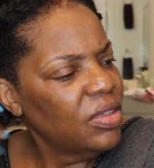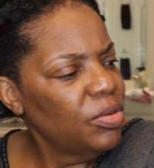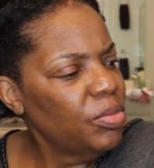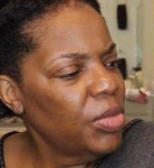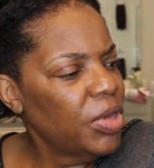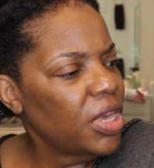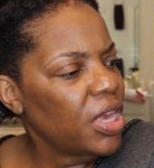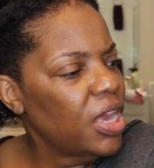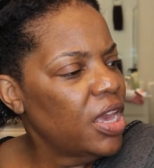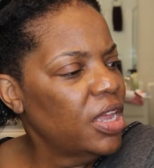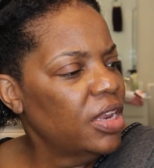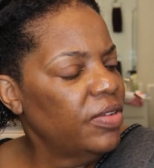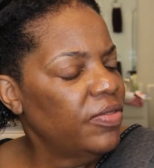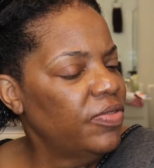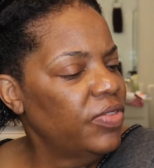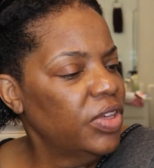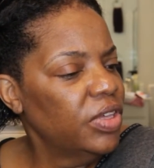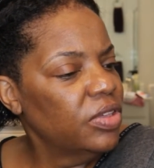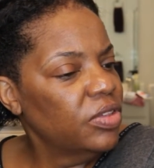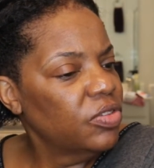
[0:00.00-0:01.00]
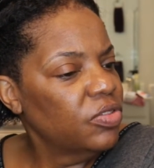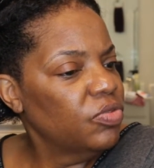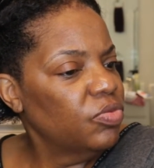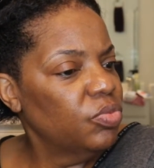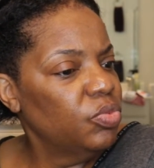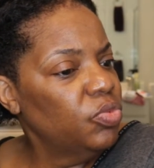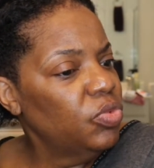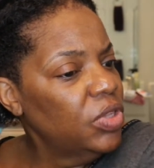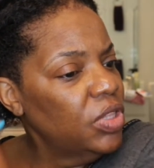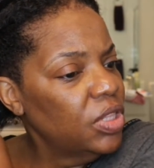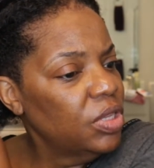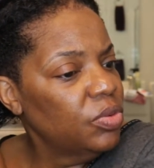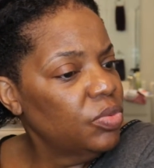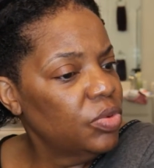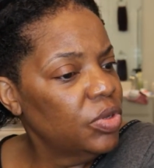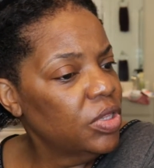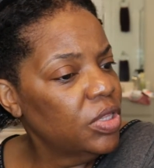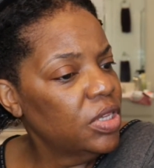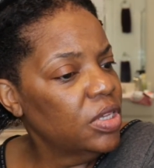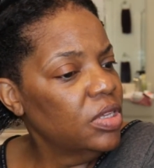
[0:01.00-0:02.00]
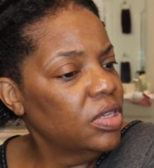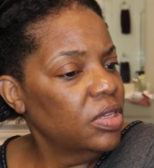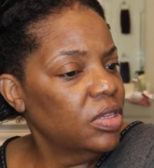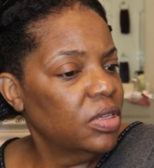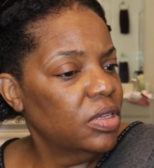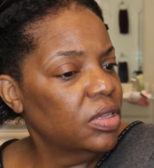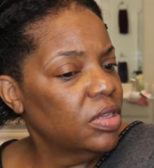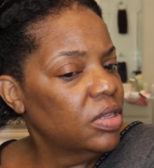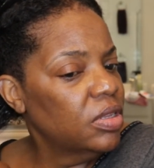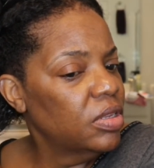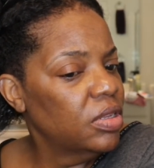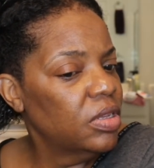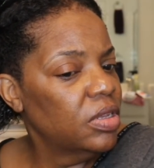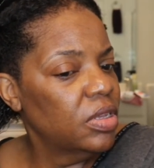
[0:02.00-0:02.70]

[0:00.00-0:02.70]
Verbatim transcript: Oh my God, it feels really, really good.